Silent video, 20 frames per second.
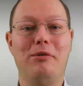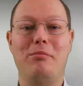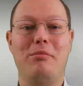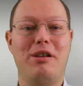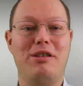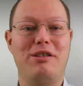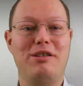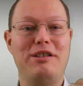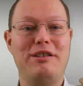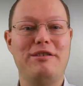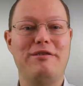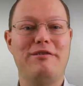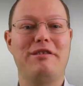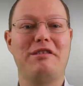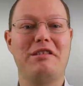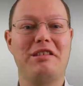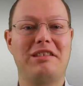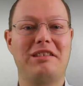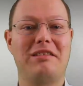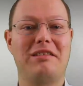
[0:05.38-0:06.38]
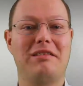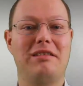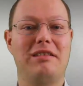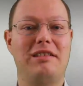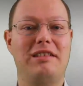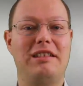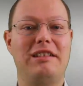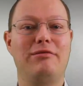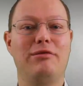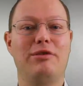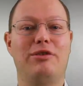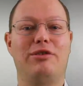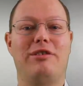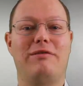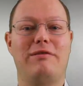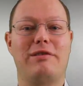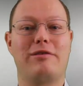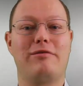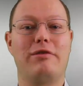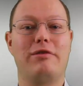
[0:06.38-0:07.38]
to my newest SQL
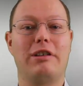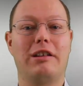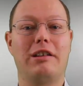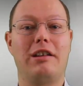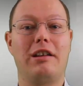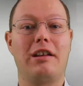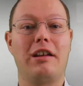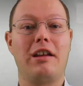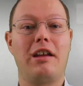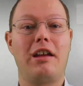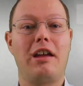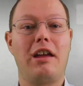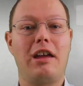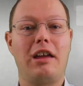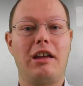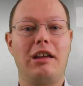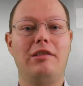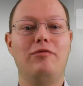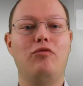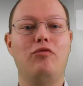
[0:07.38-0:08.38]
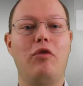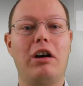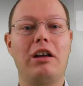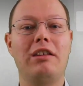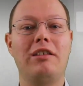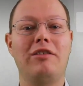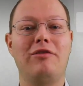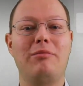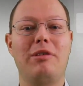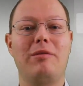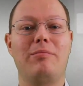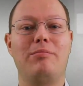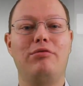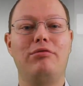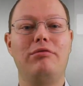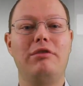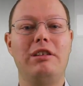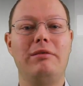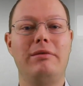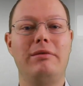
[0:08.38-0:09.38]
Server Quickie. In one of my
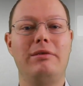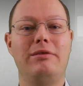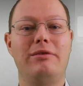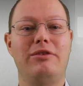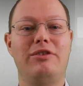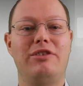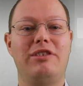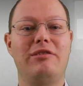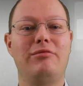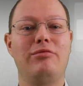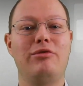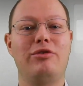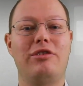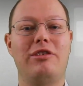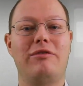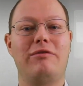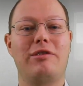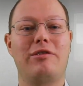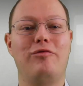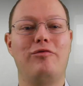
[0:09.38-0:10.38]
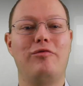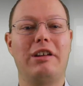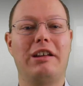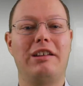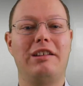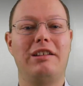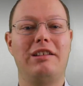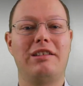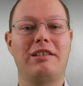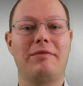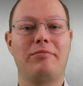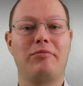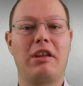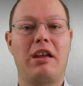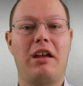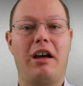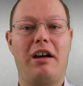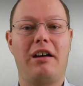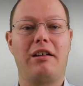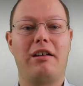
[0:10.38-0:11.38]
previous SQL Server Quickies,
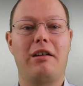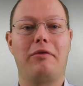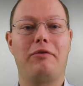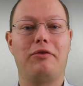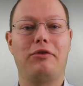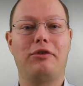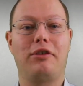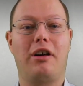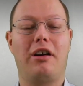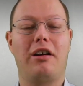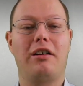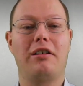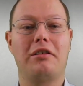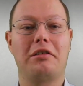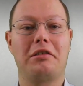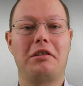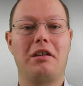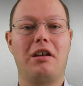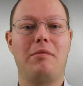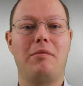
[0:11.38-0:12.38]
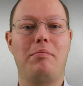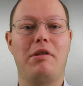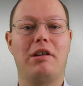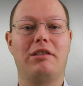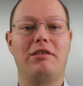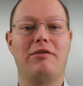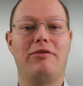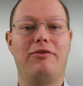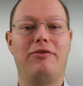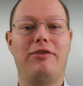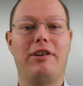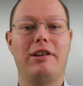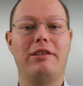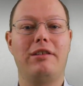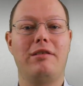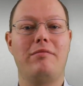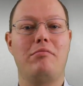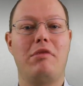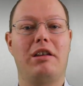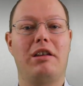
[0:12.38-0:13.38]
I have talked about the
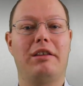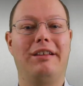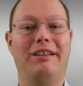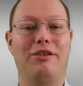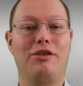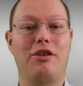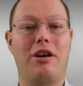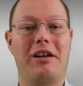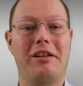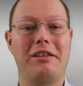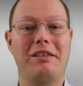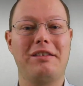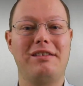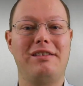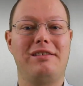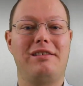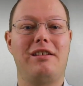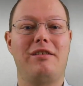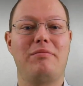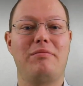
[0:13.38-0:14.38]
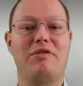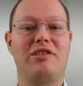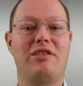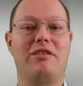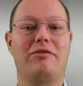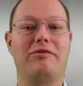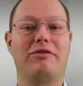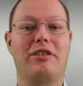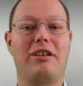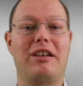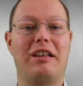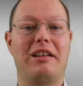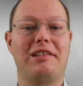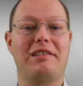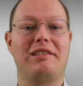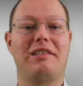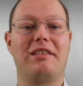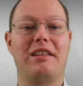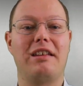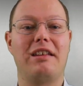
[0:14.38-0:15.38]
fundamental concepts of
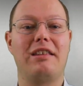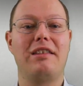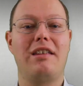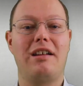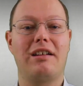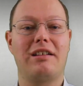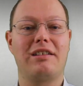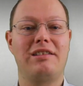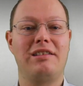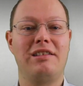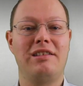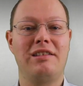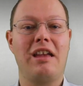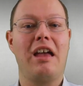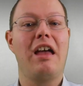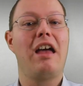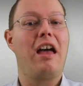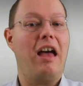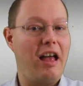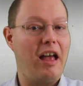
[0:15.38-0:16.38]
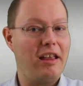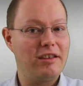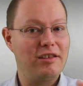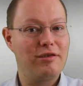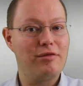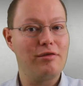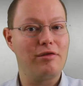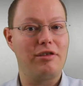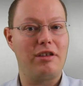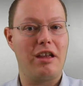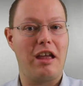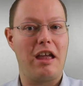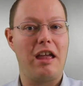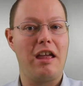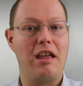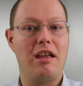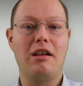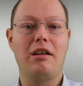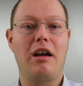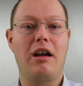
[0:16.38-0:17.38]
clustered indexes, and
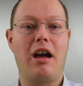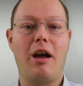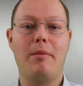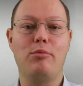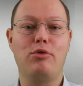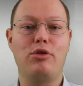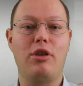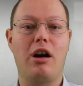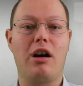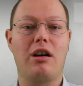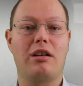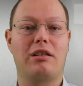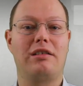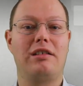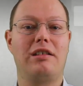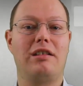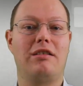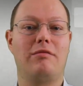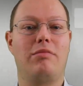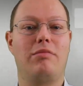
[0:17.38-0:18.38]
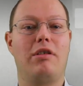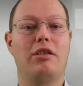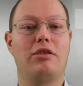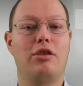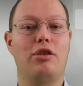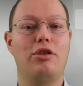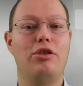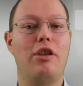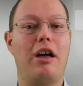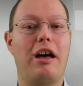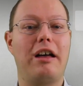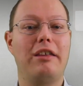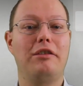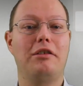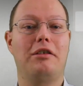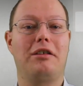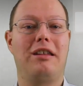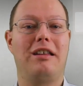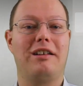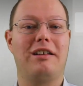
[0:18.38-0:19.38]
today I'm talking about
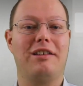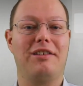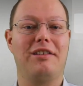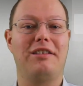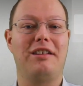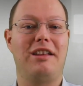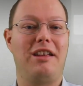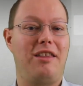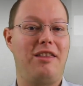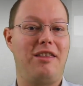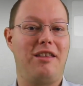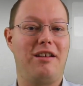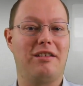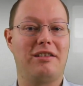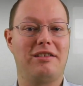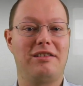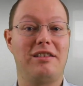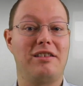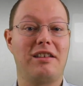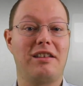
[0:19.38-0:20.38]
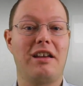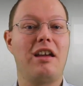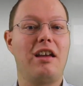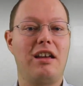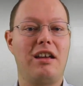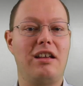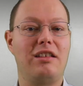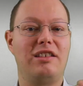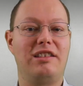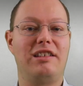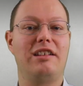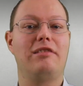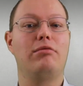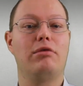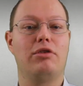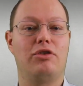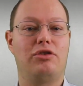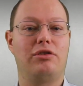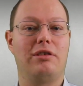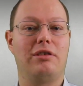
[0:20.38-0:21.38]
non-clustered indexes in
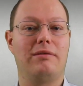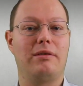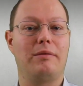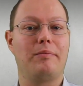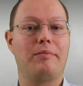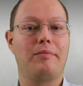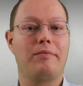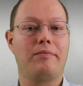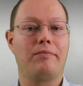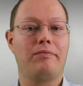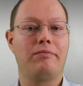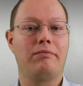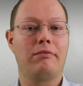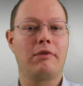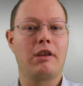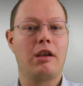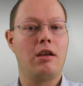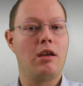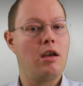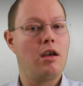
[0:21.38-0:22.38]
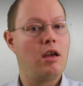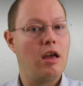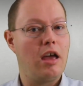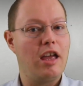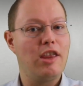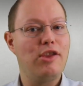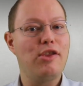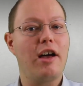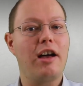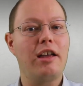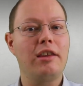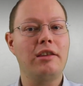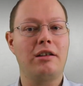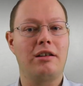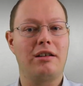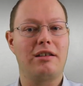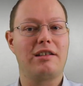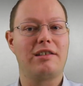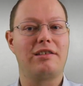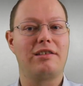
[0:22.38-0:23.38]
SQL Server. A
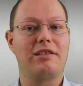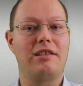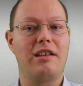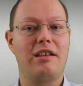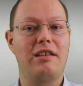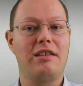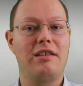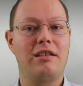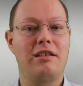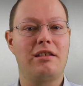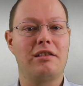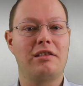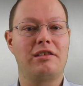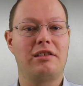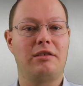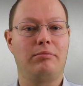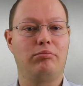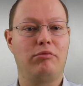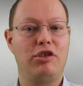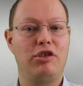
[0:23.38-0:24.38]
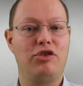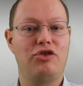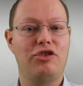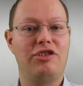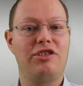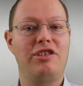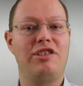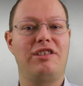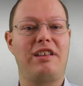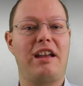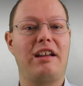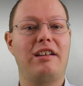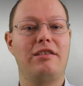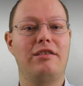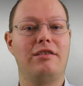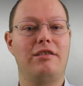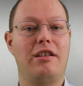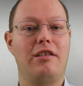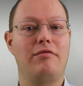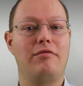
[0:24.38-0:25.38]
non-clustered index is just a
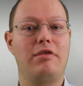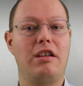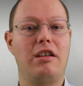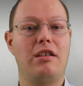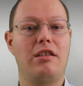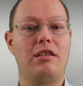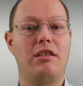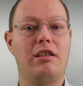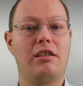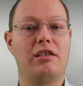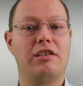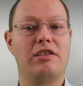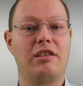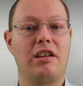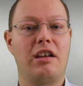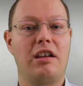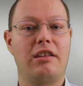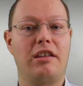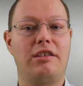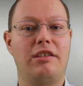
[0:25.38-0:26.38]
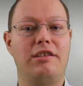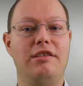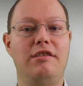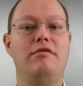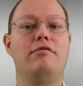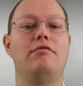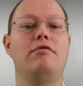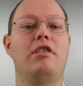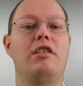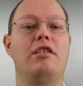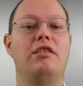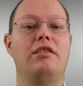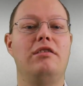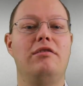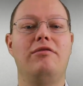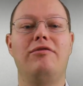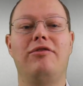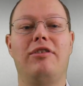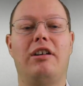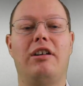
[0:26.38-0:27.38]
secondary index that you can
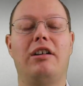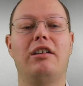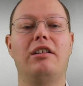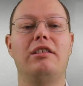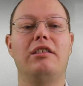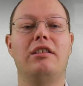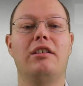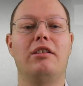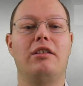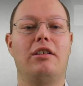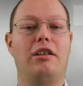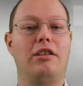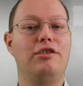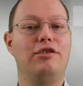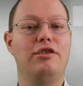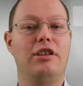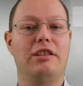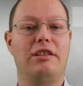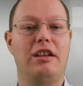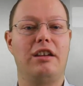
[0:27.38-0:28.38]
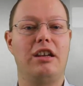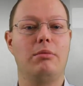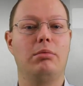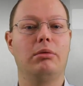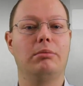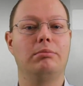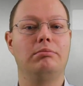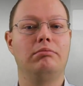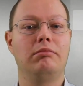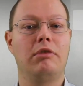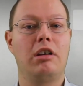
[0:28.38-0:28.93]
define on your table.